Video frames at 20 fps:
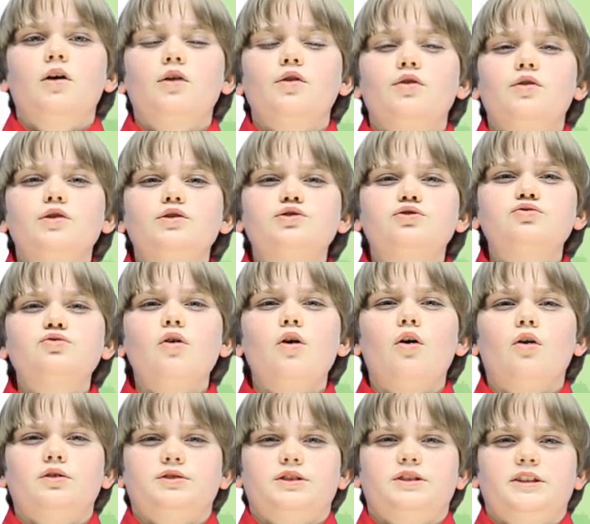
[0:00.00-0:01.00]
The
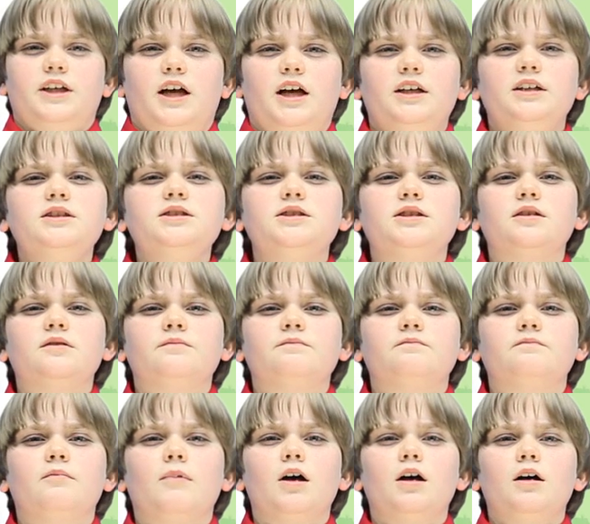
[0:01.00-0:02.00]
troll says,
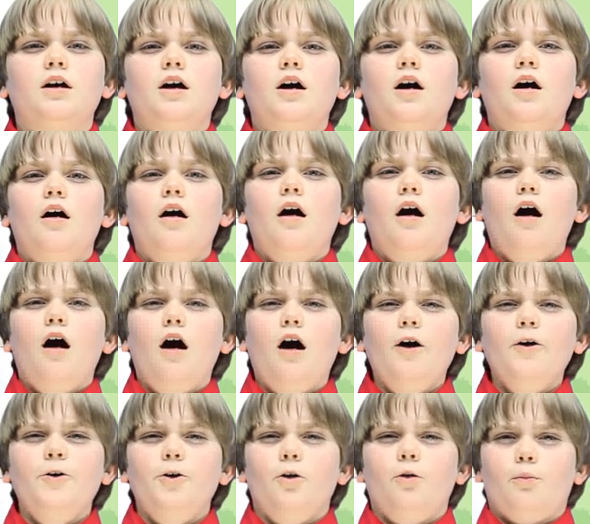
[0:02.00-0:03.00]

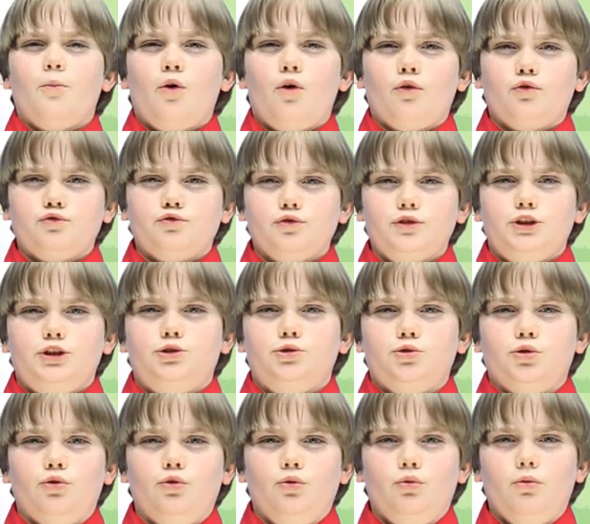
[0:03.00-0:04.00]
"I am hungry
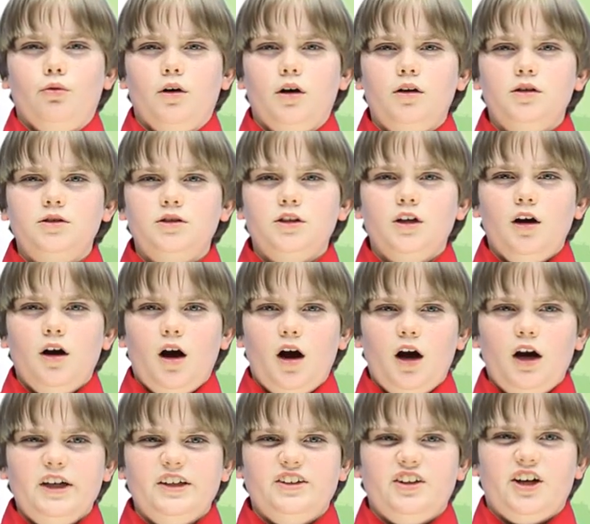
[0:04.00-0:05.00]
too.
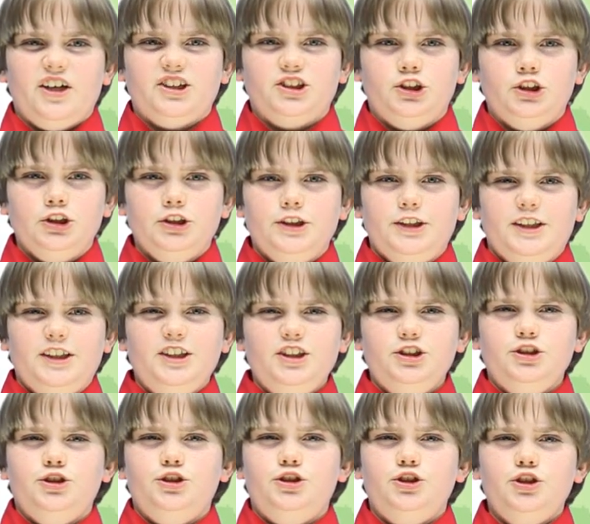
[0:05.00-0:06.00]
I like to eat
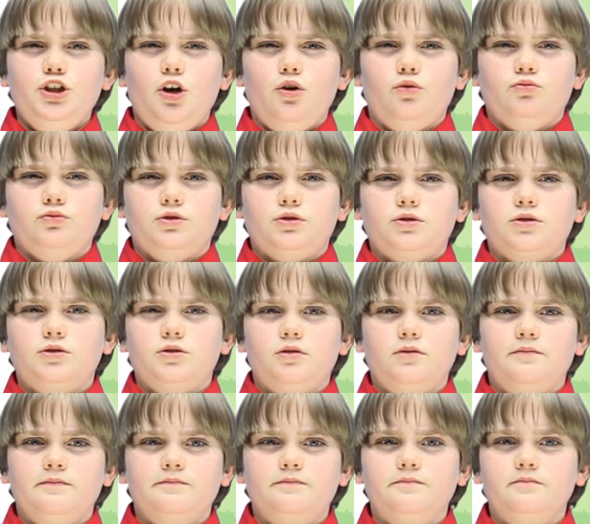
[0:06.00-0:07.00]
goats."
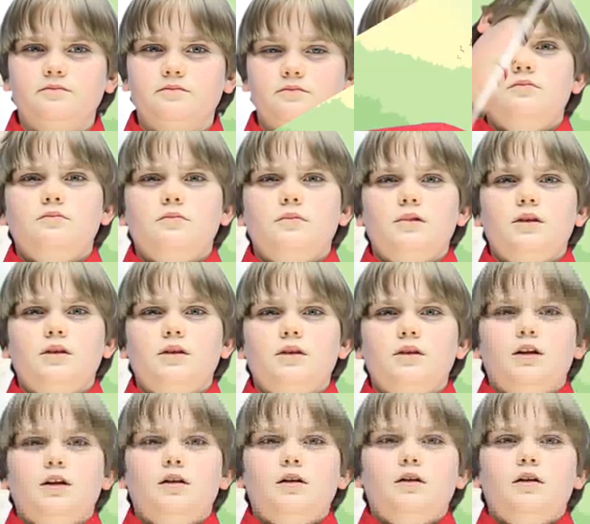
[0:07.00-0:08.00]

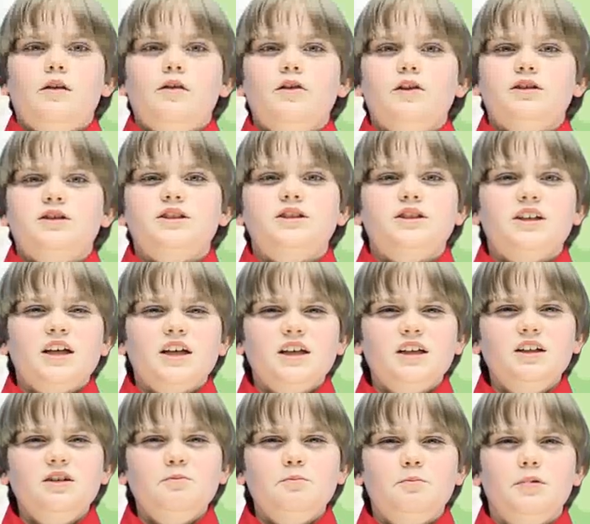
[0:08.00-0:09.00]
The
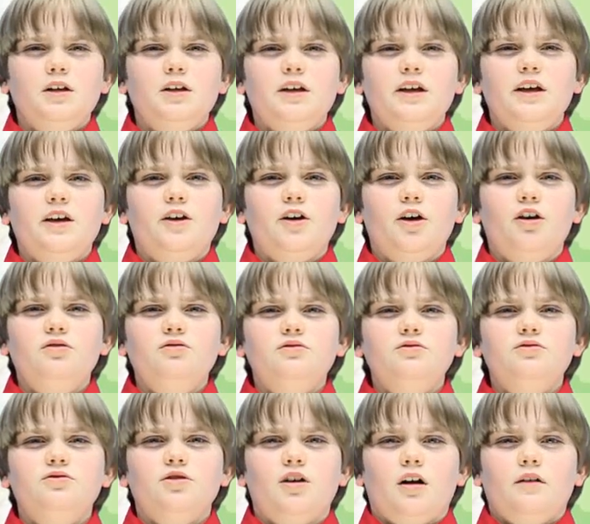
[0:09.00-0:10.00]
second Billy Goat
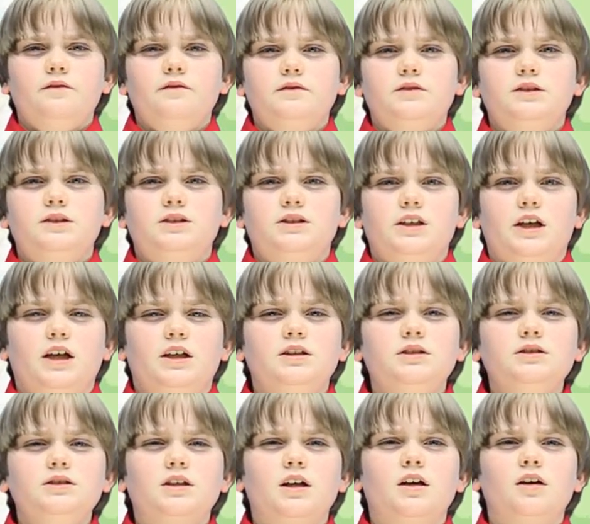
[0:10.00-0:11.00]
Gruff
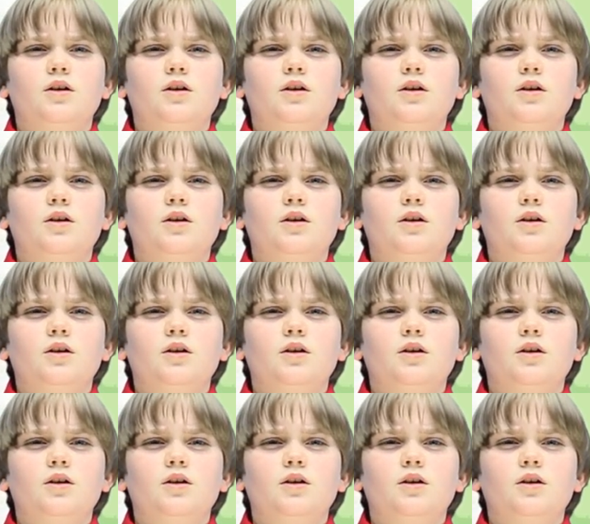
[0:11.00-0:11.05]
says,